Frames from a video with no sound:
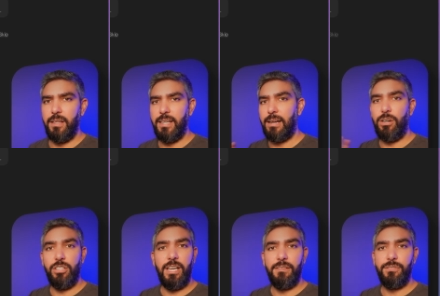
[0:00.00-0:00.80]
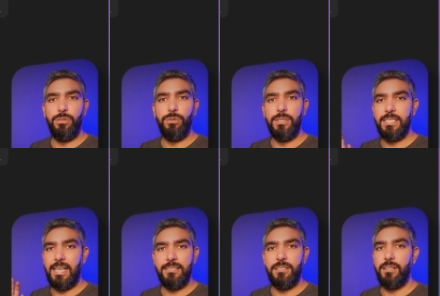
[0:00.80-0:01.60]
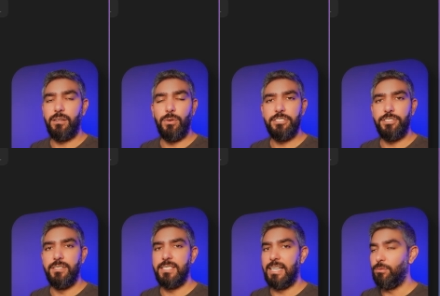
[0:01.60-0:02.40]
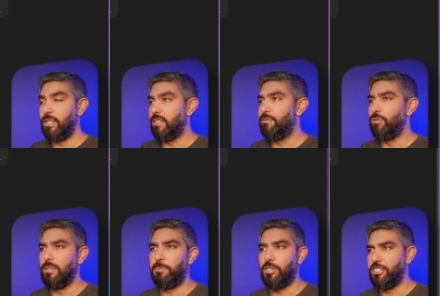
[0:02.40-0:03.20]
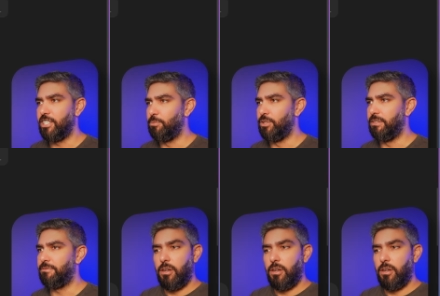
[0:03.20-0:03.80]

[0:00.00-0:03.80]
And now all you have to do is answer the questions and it will give you a project brief.